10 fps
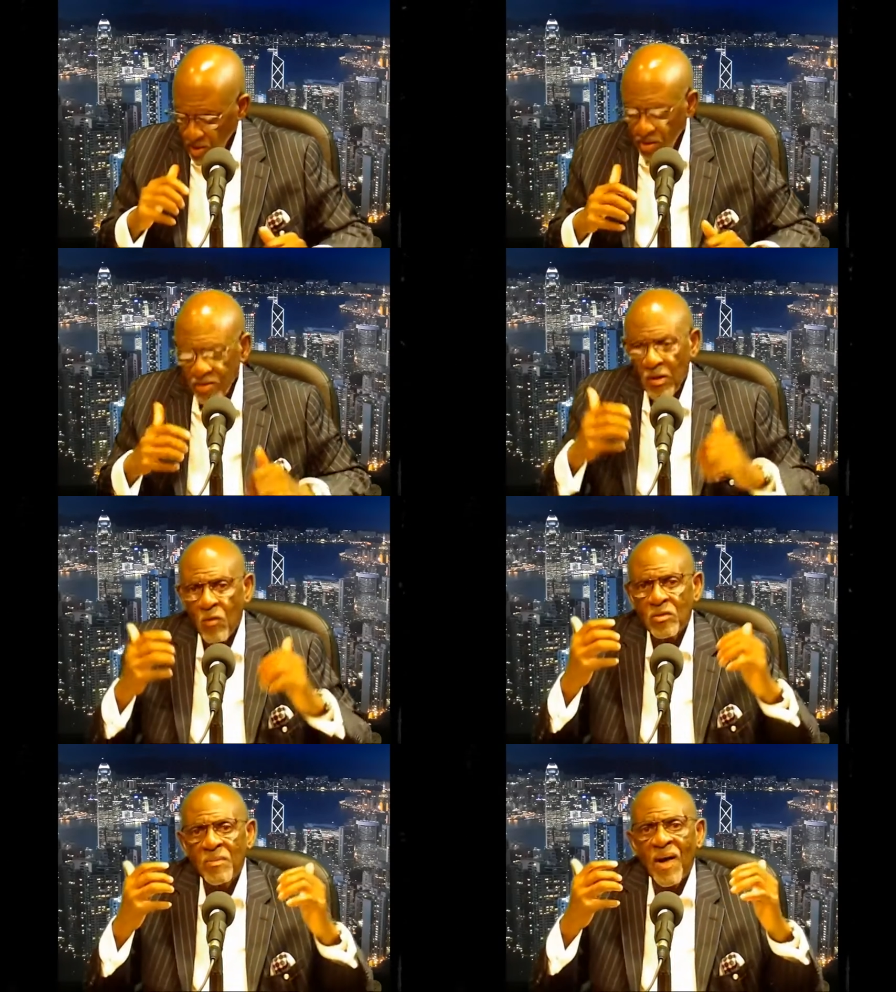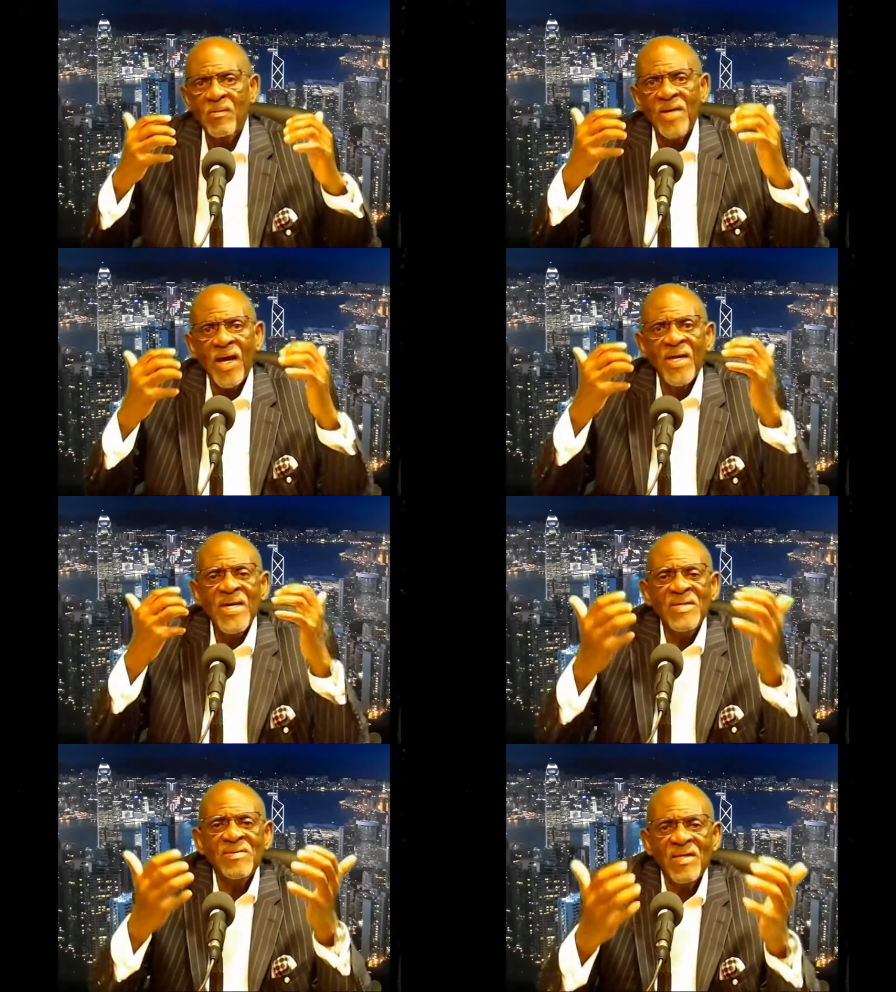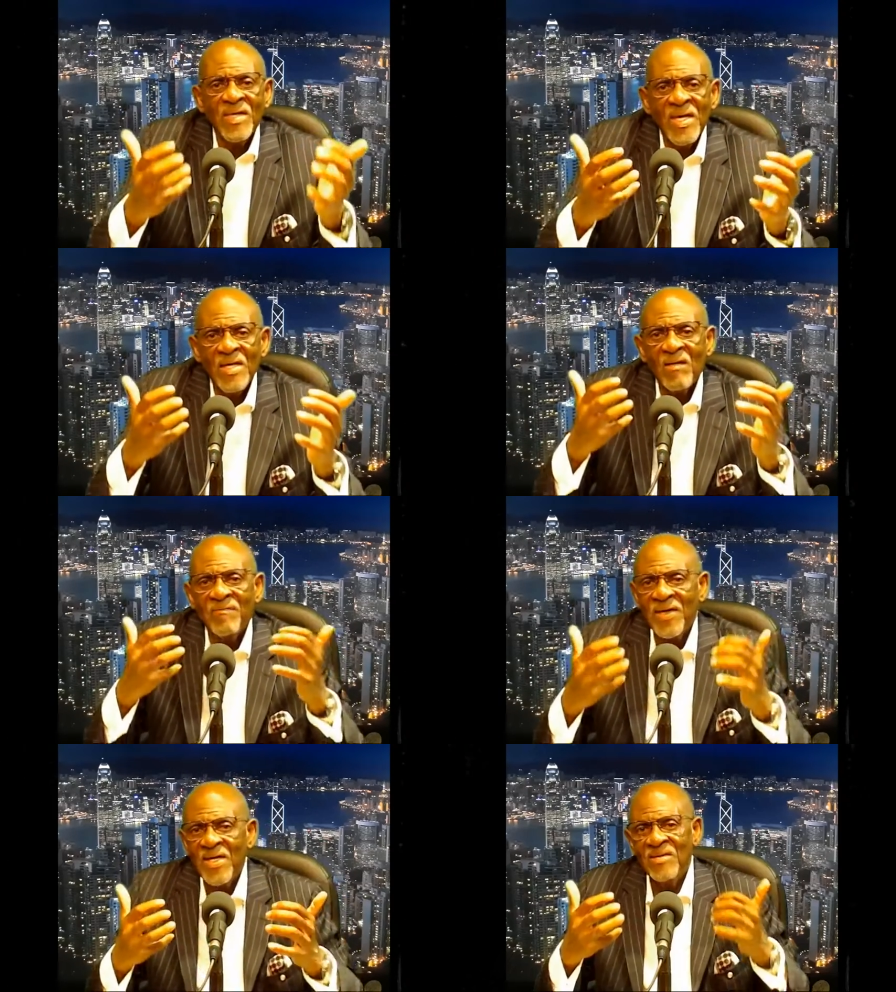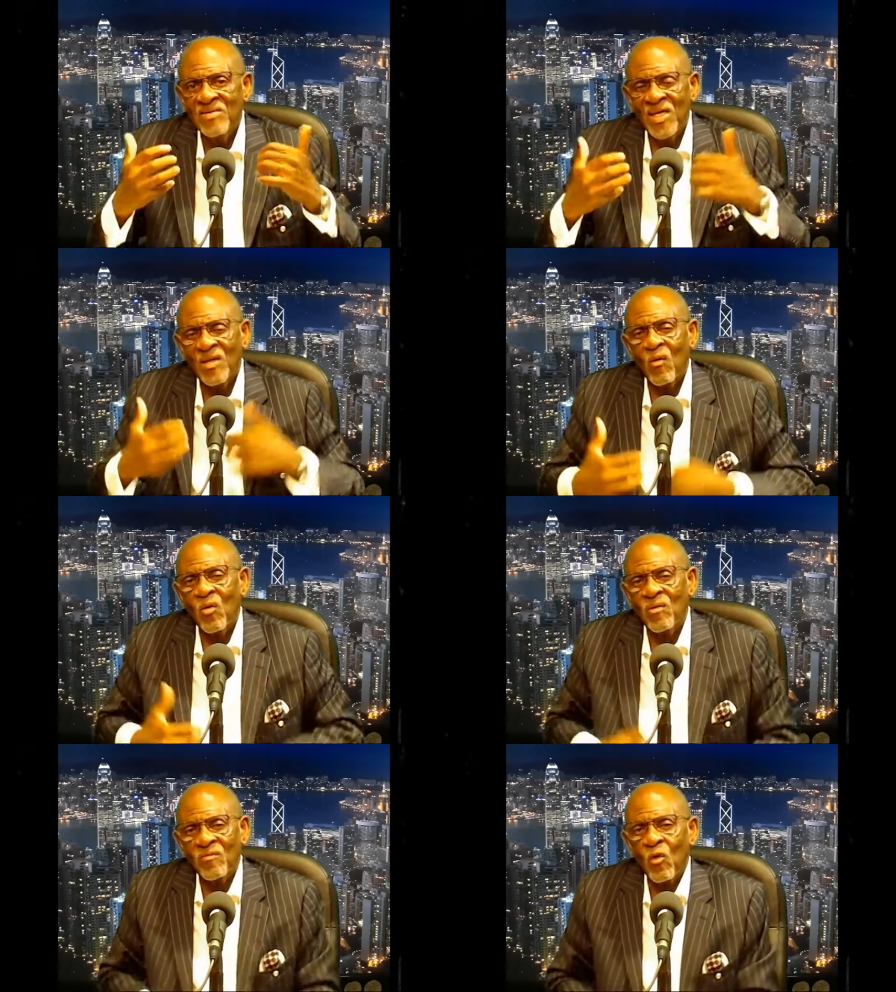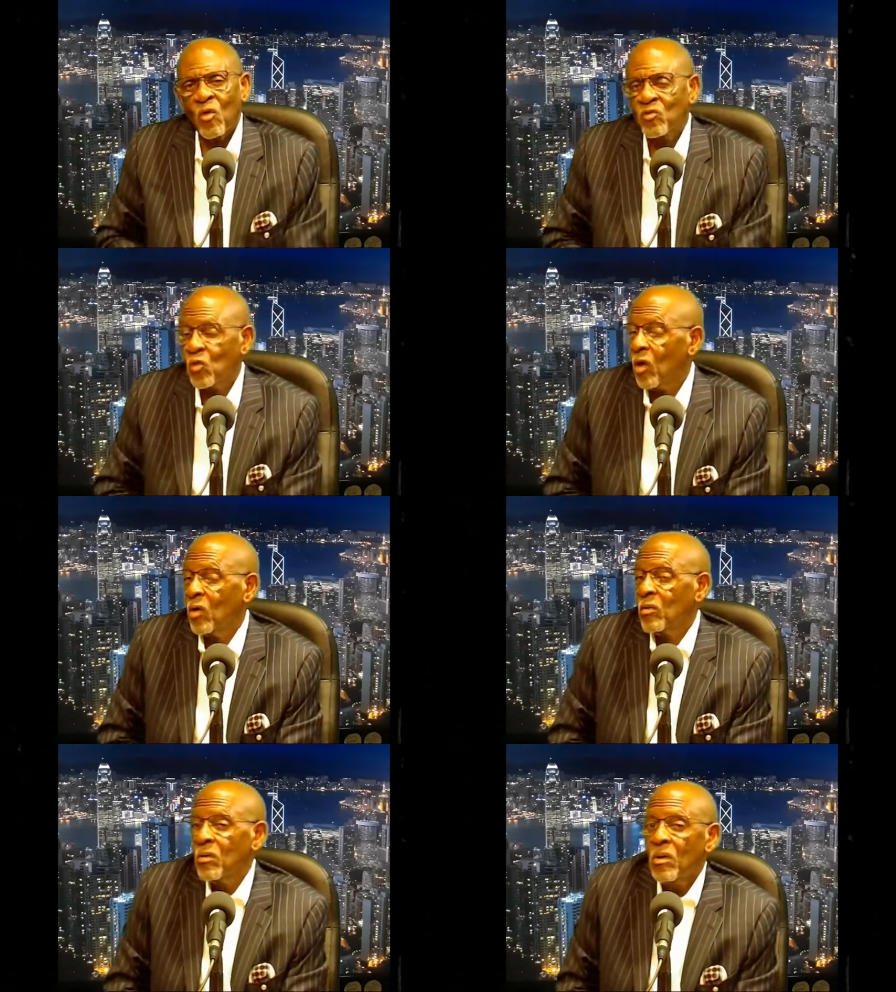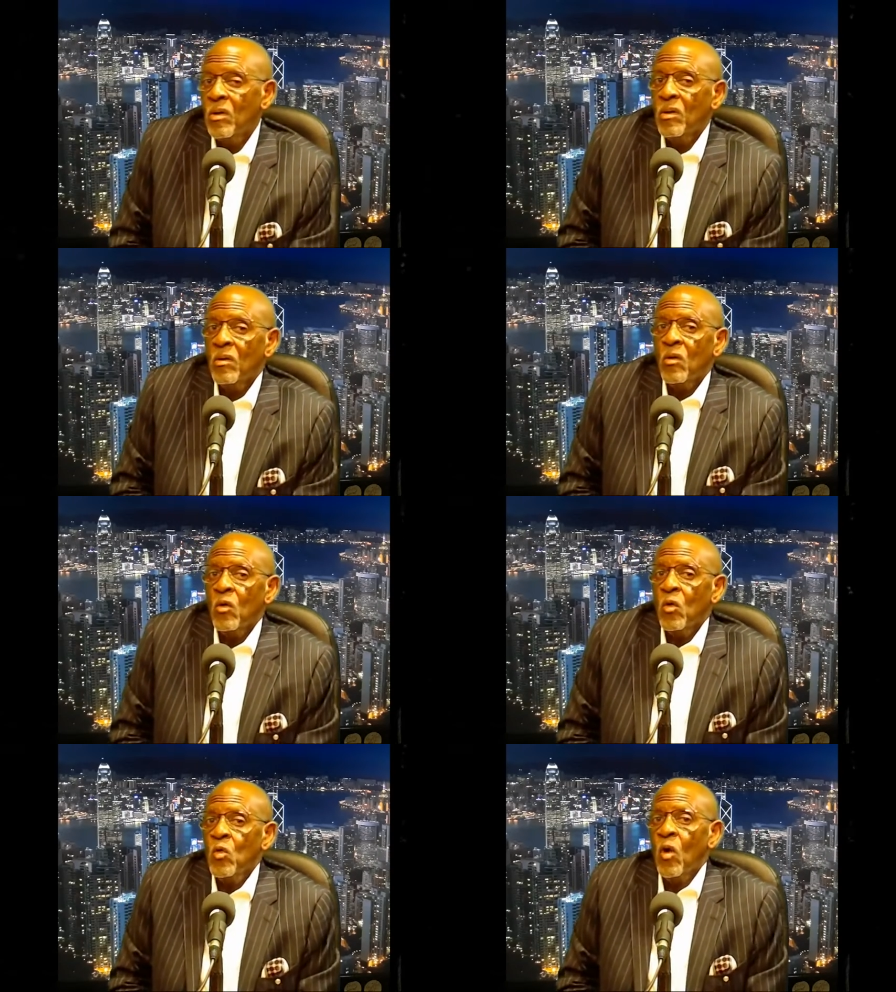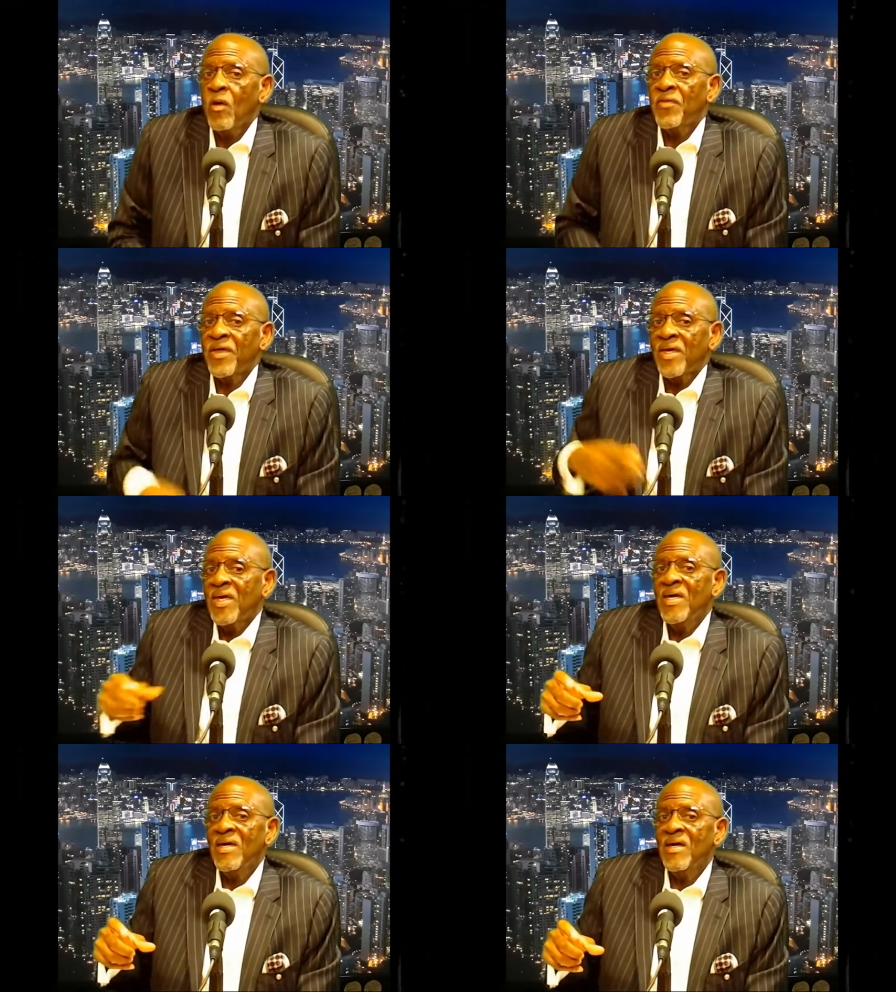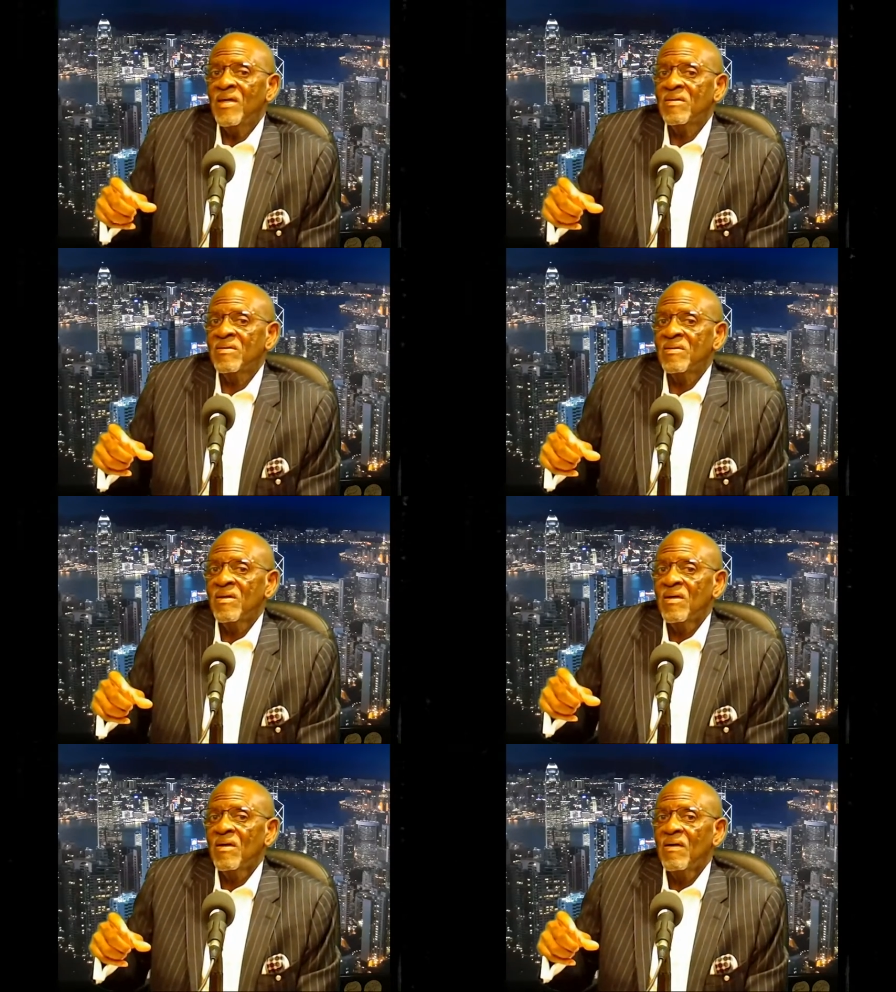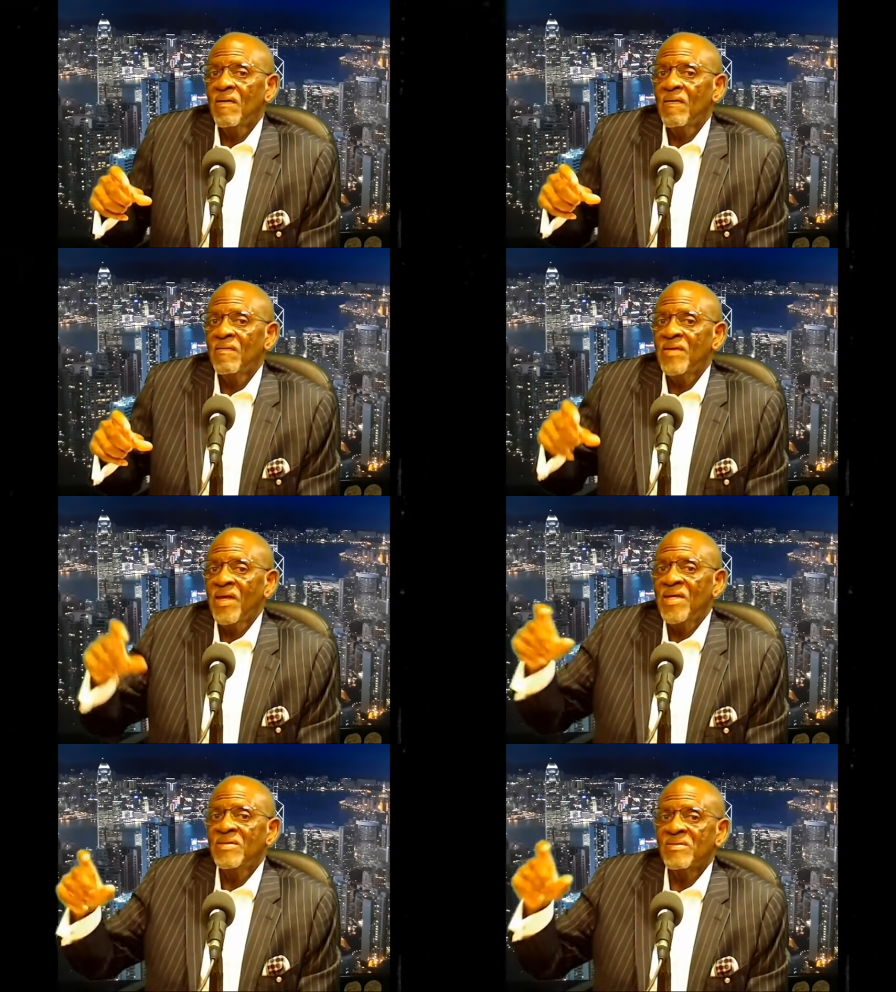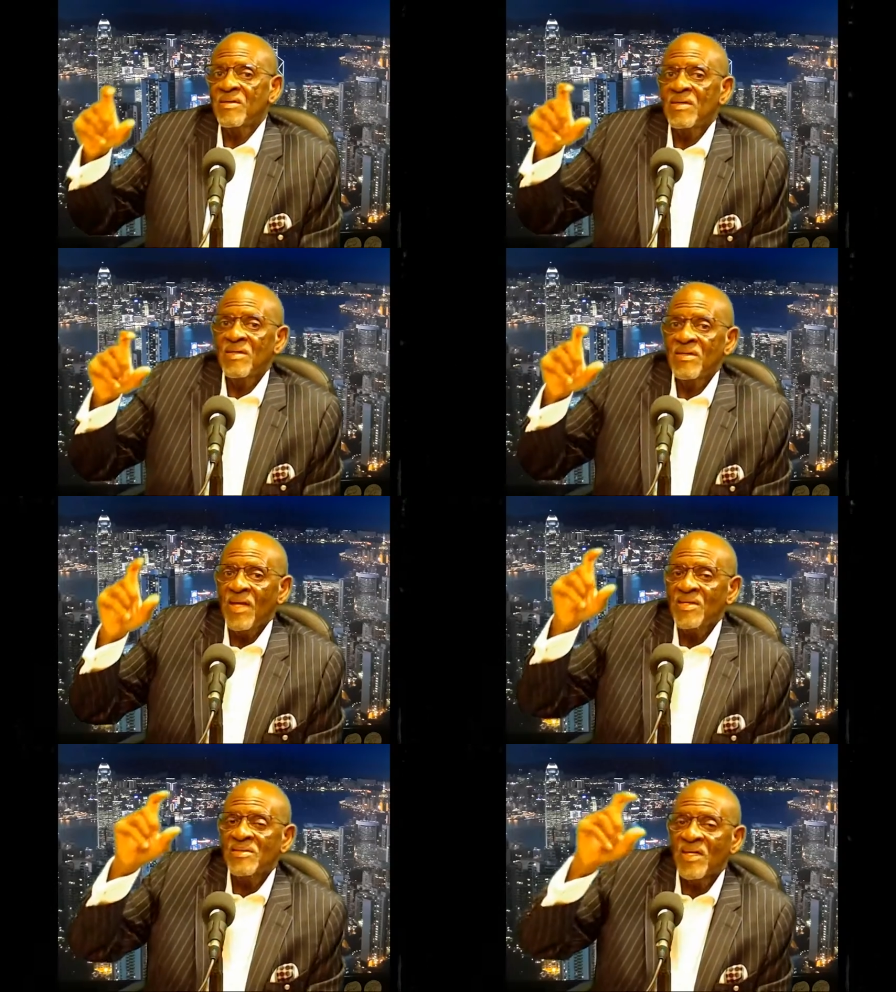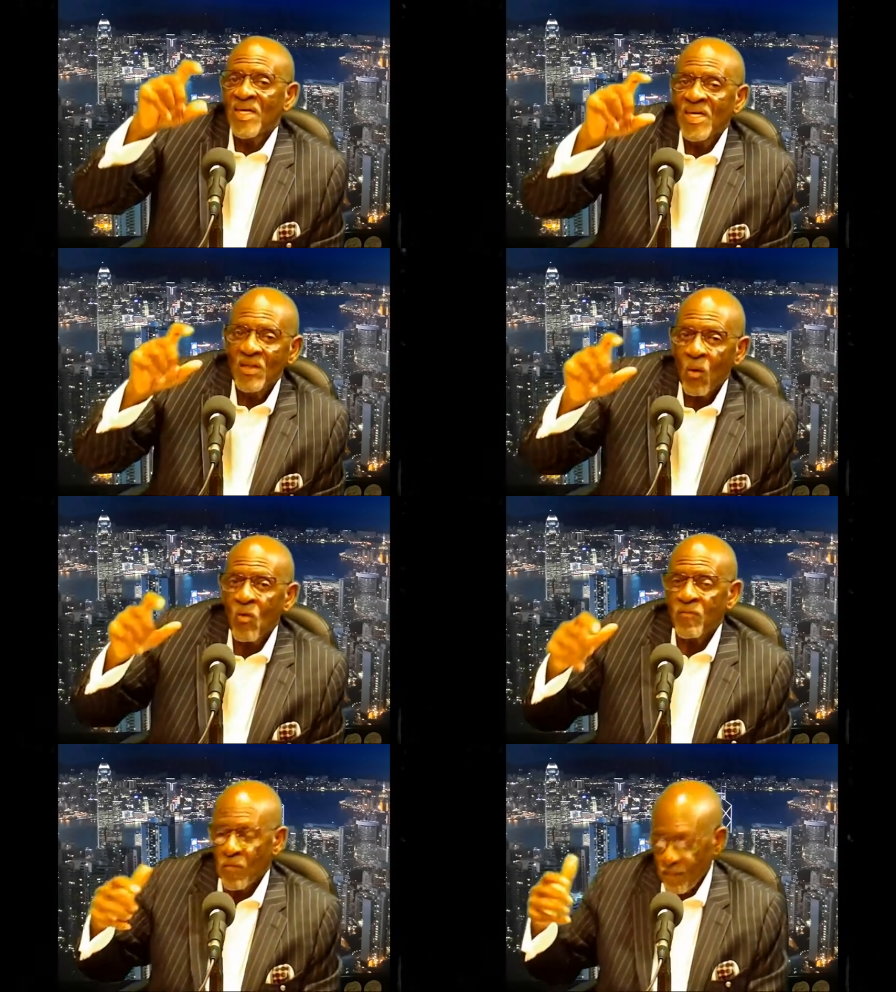he talks about, now he's the King of kings and Lord of lords. Well, who are the kings that he's that he's the king over?